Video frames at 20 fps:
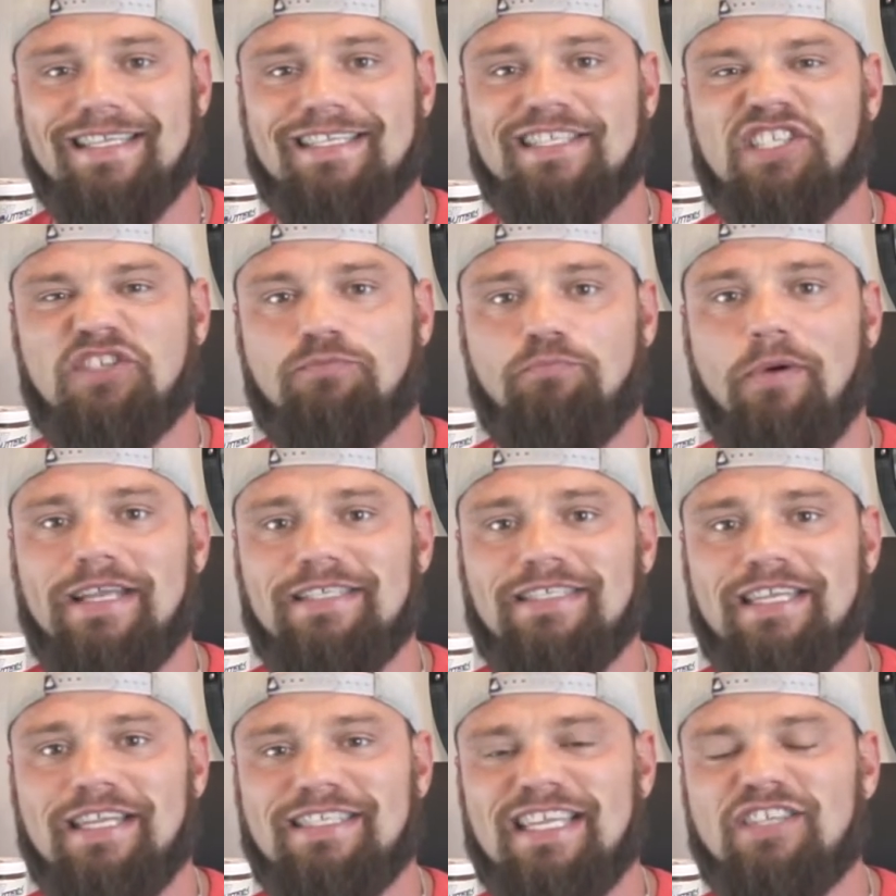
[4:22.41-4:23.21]
It's
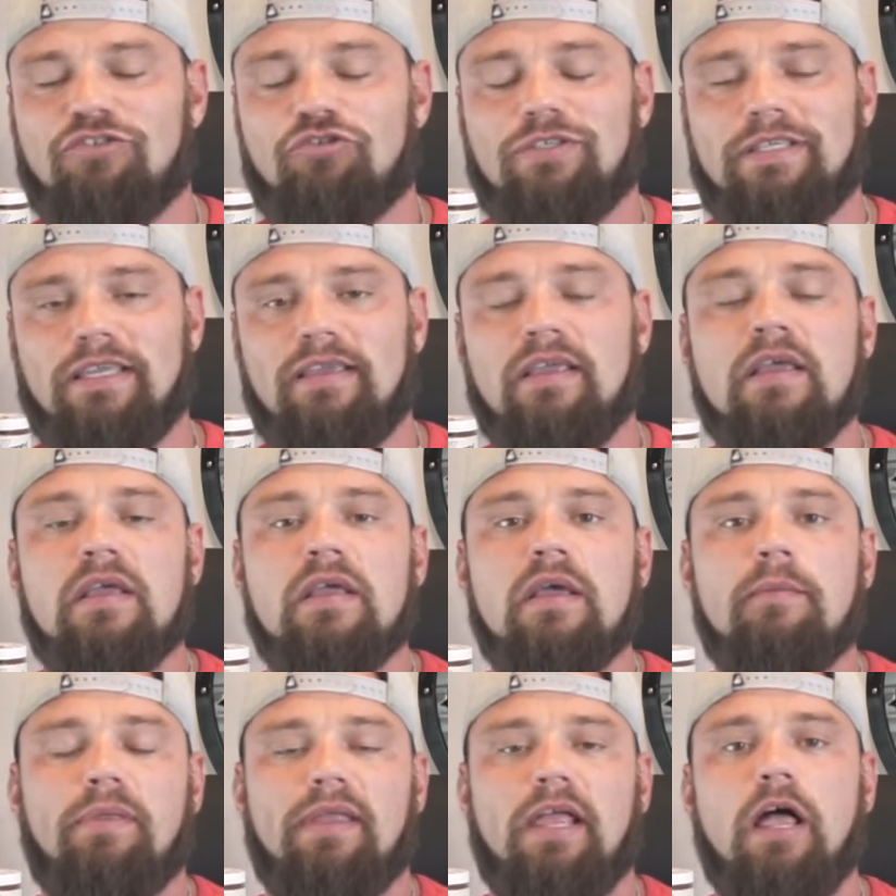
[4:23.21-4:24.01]
spicy. It's interesting,
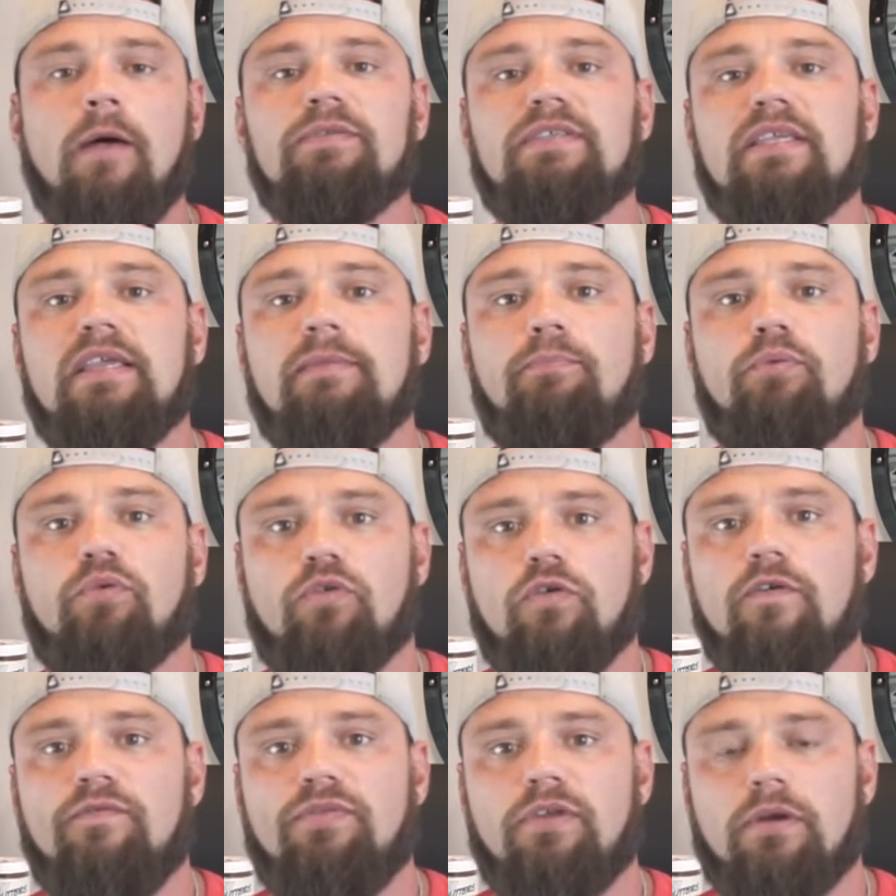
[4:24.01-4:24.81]
but it helps
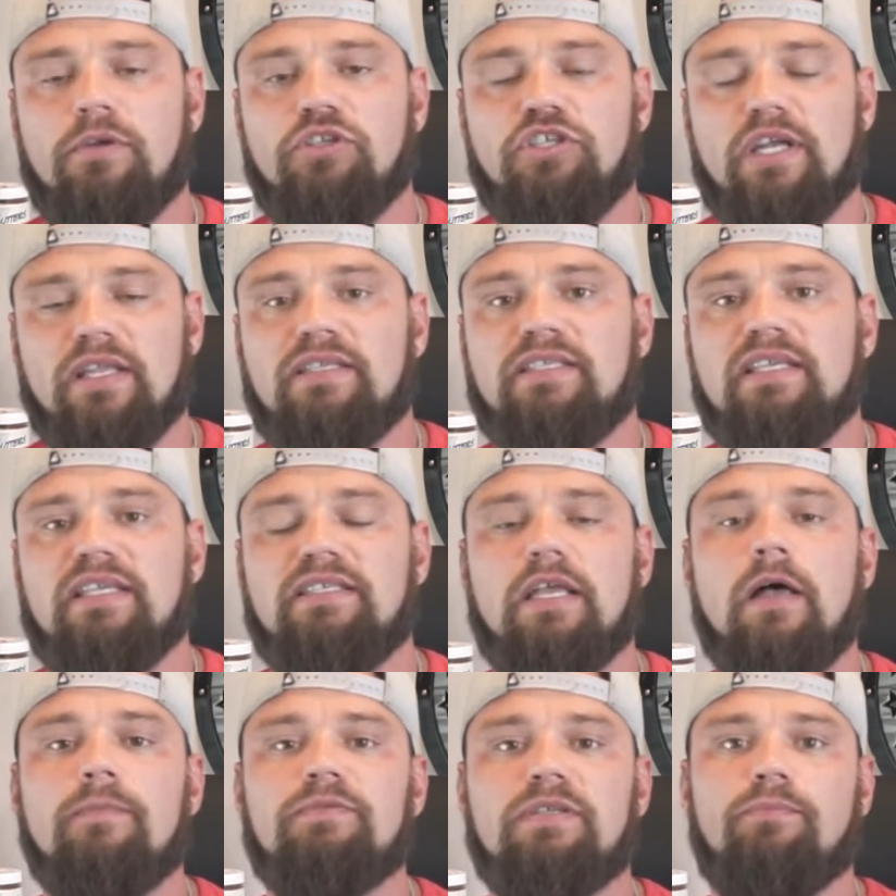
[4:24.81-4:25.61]
improve
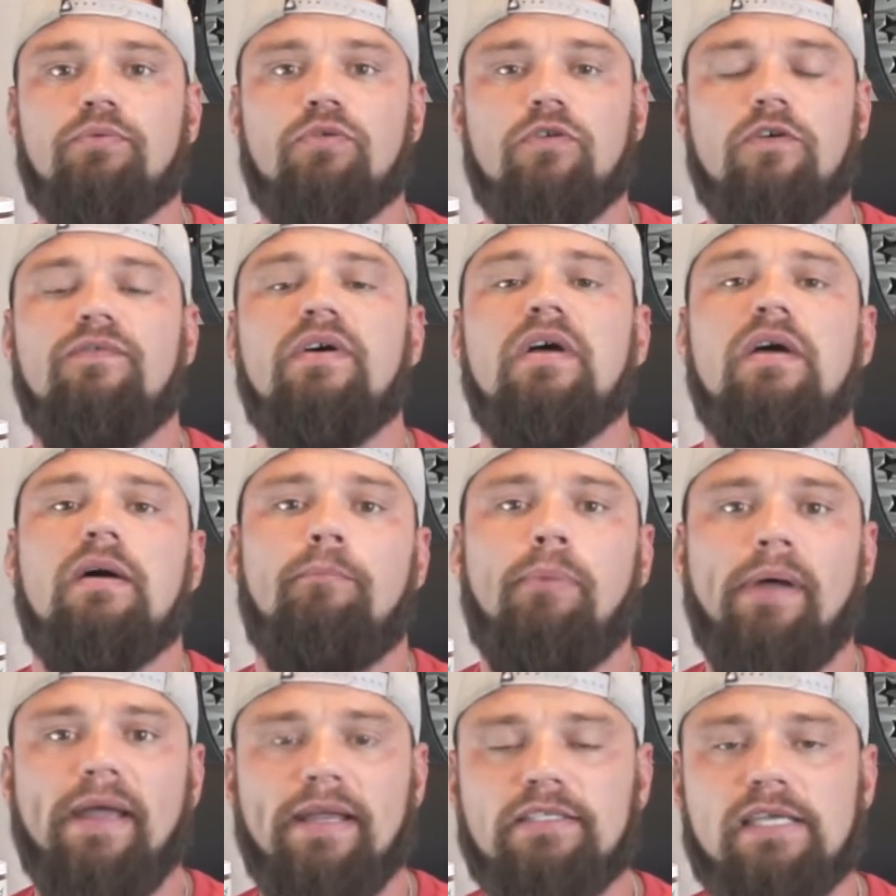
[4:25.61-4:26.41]
thermogenesis, helps improve
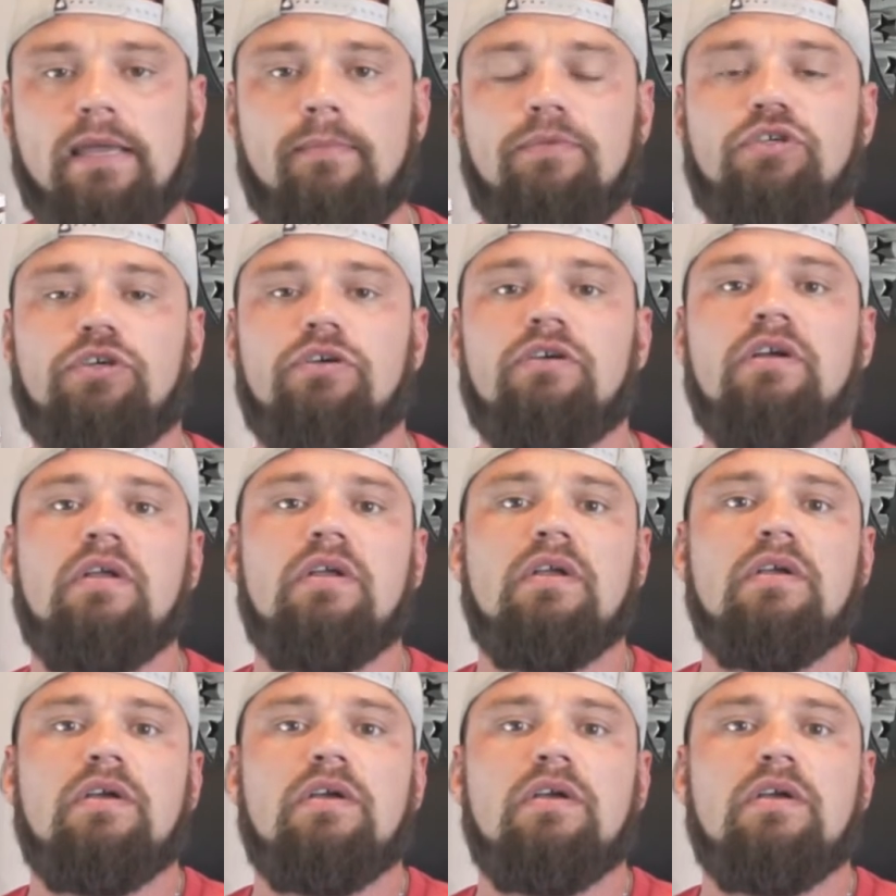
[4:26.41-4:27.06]
body temperature.